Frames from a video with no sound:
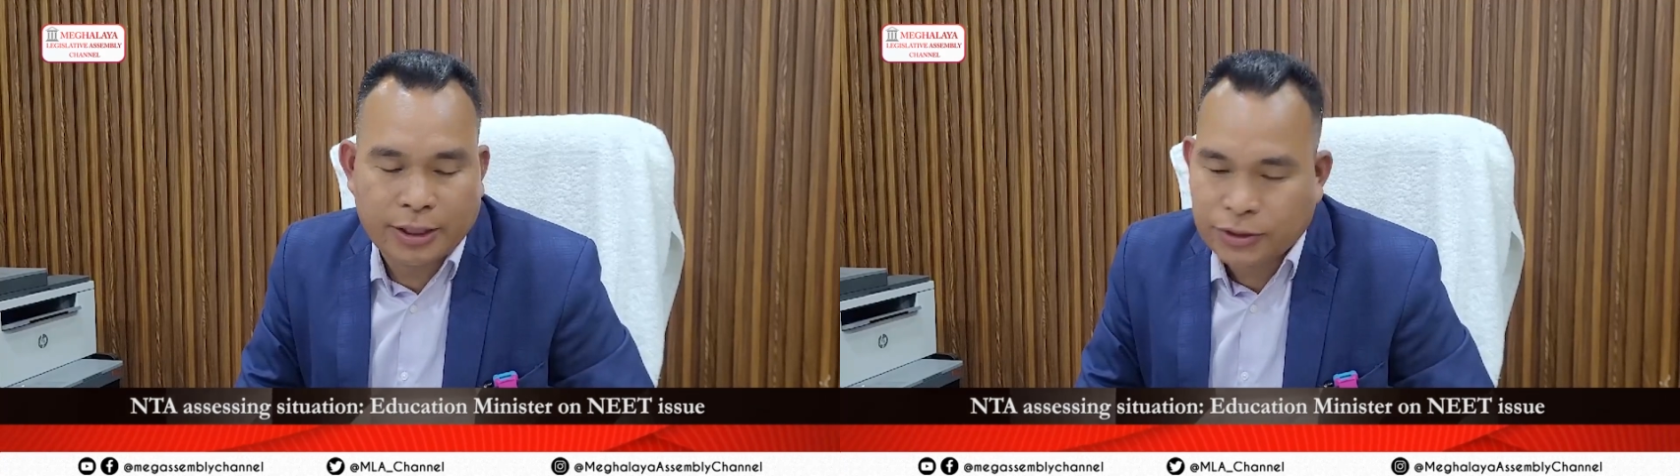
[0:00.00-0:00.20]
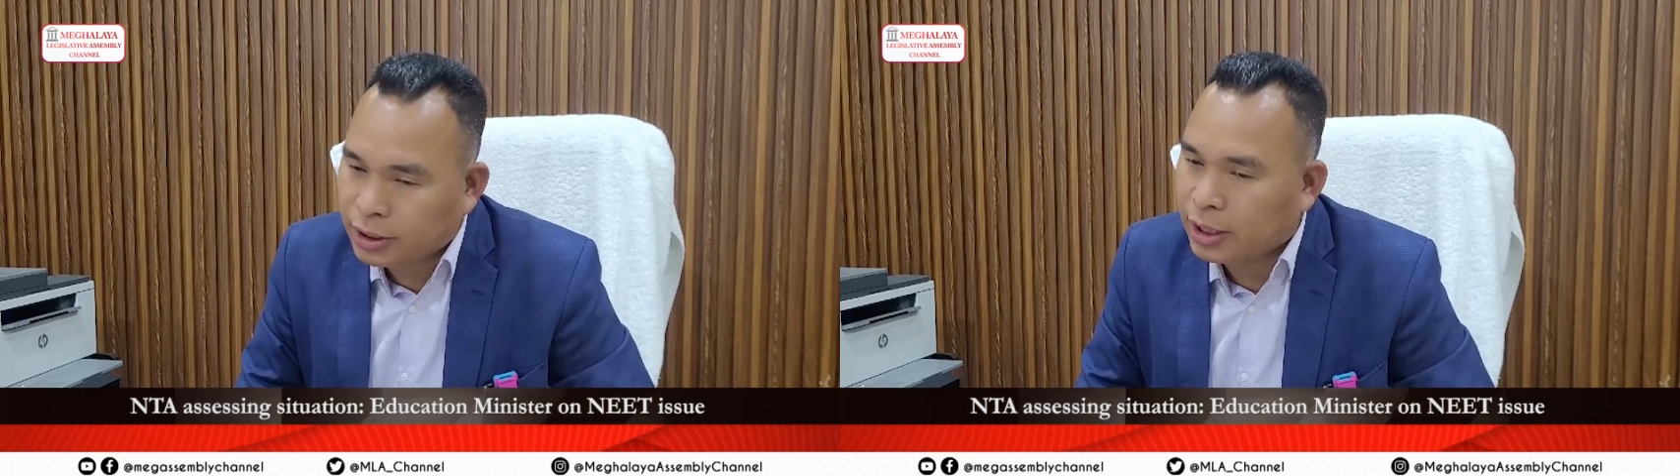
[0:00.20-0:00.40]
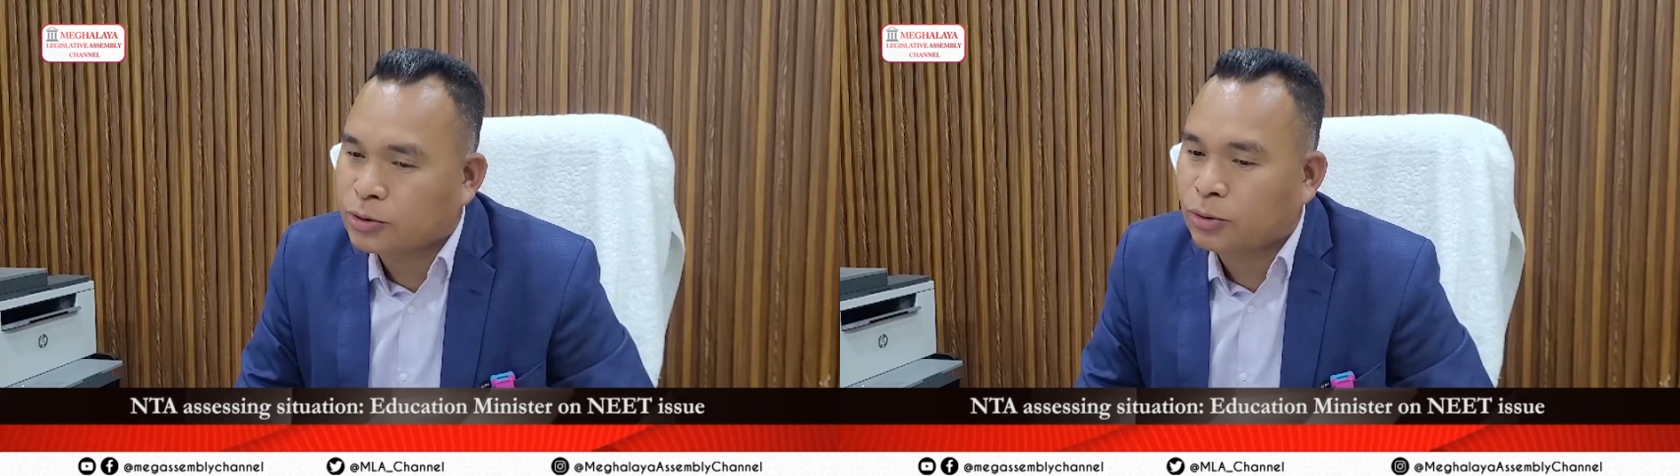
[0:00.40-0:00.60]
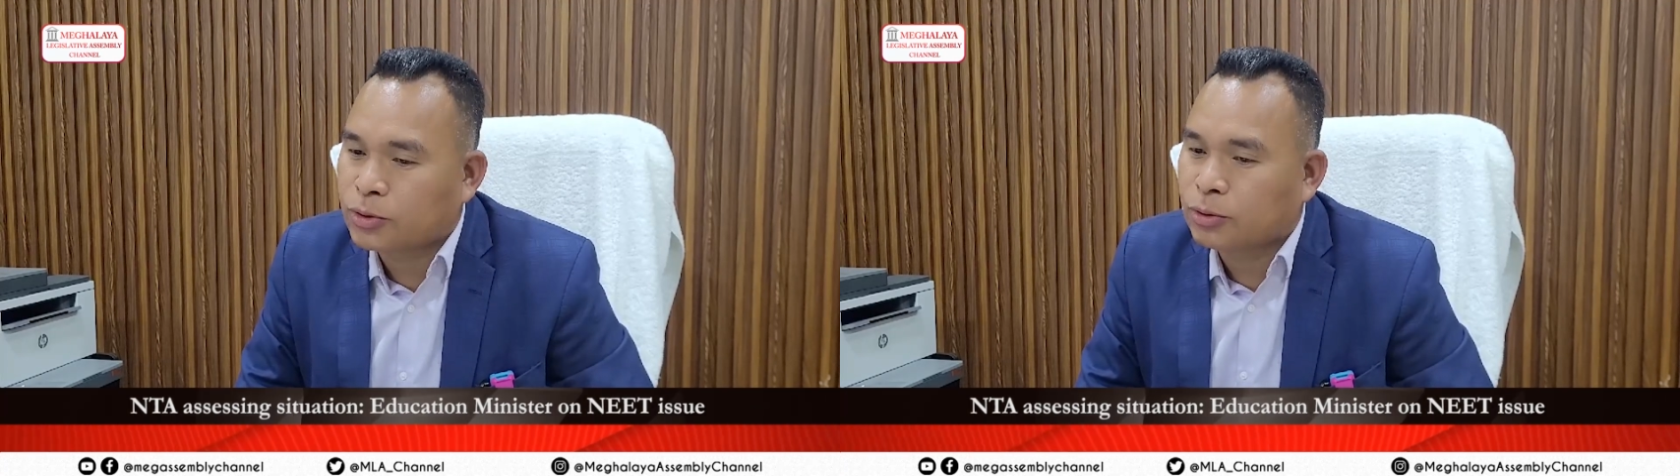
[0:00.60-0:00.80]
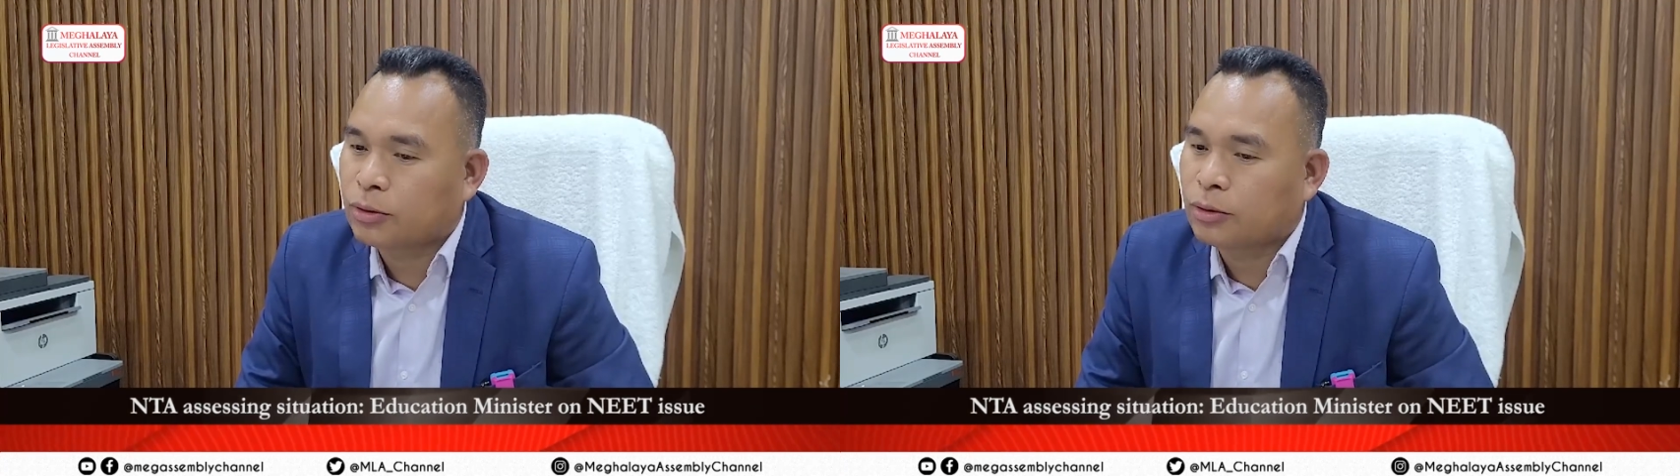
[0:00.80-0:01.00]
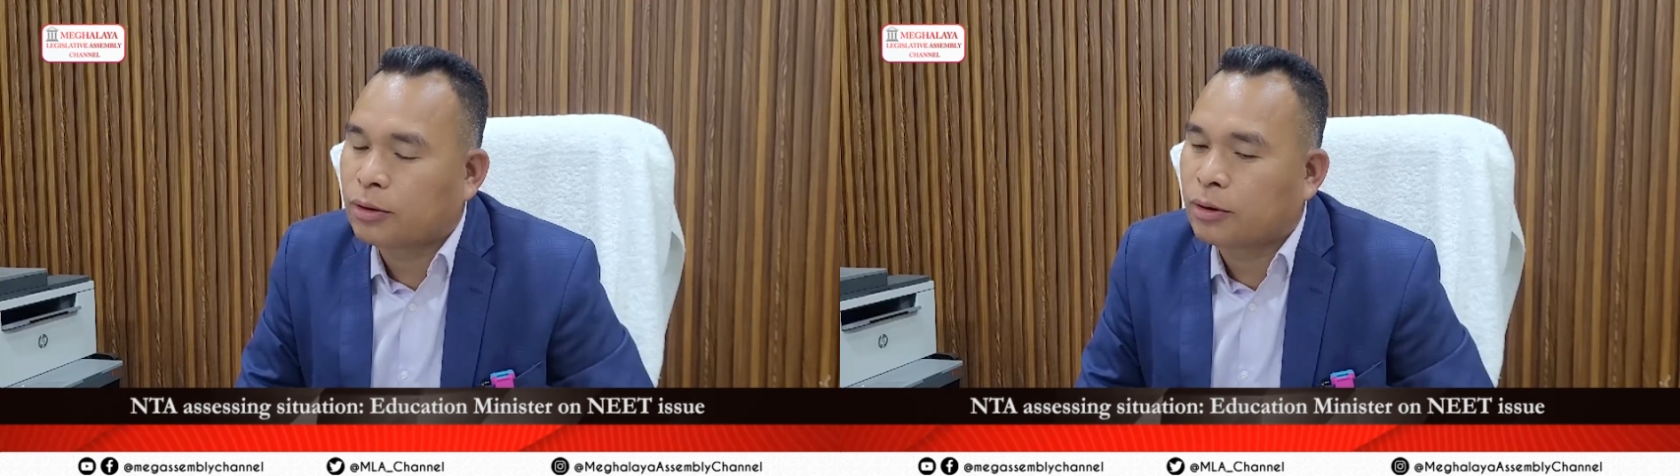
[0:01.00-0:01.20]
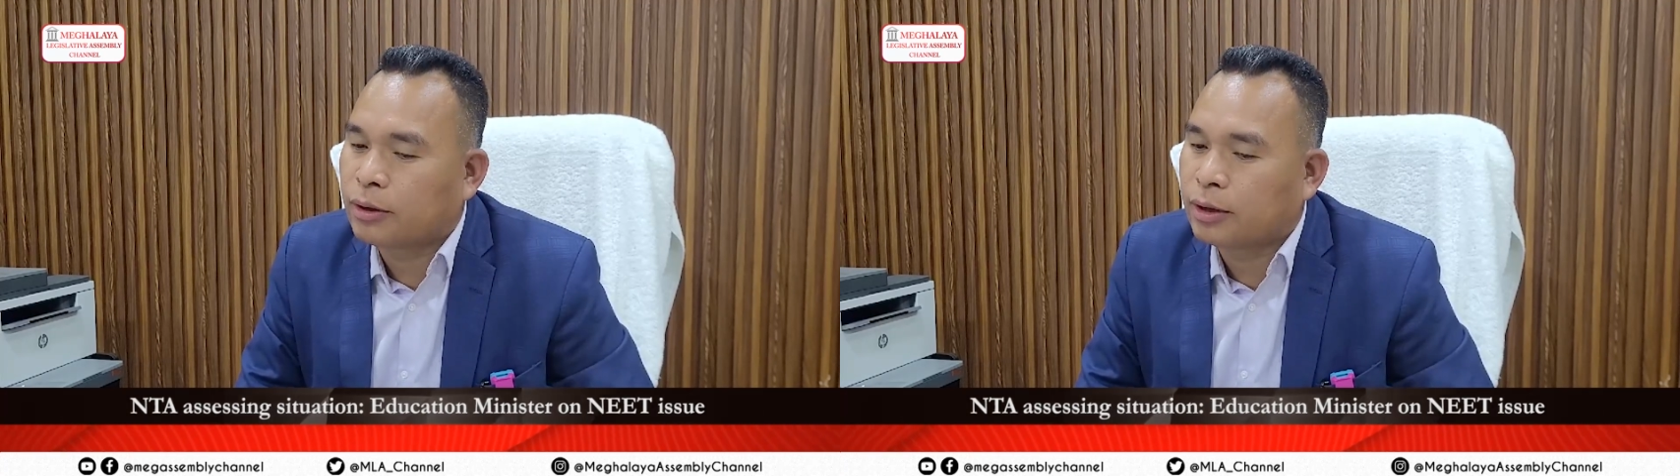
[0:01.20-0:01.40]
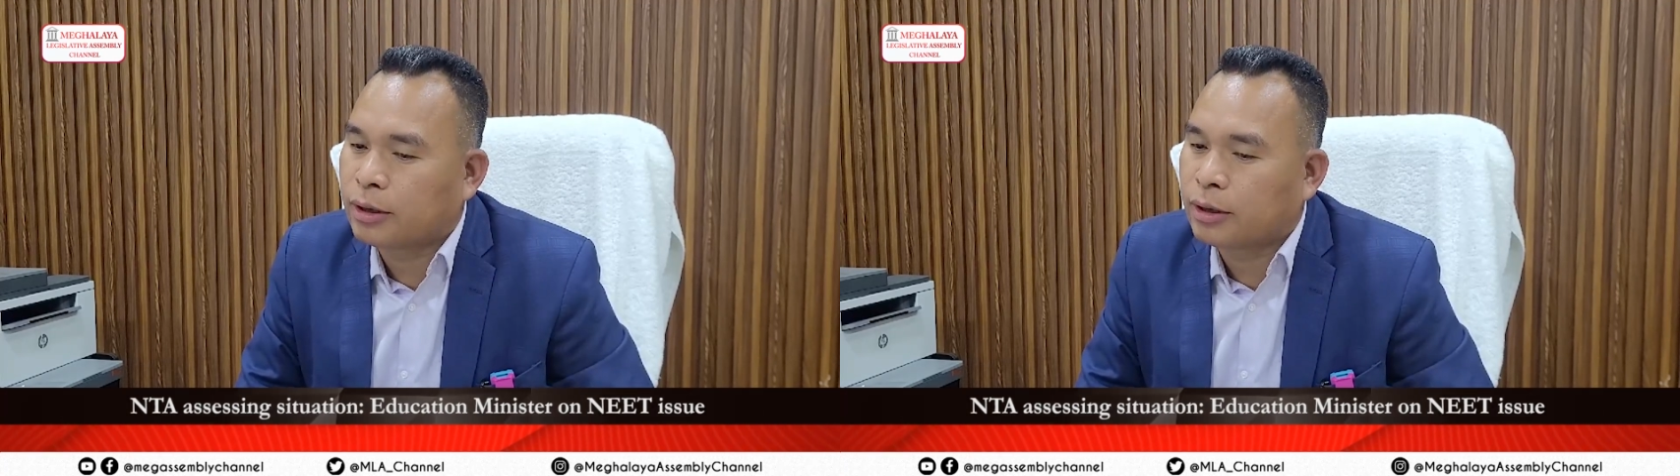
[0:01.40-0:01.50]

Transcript: NT has also uh,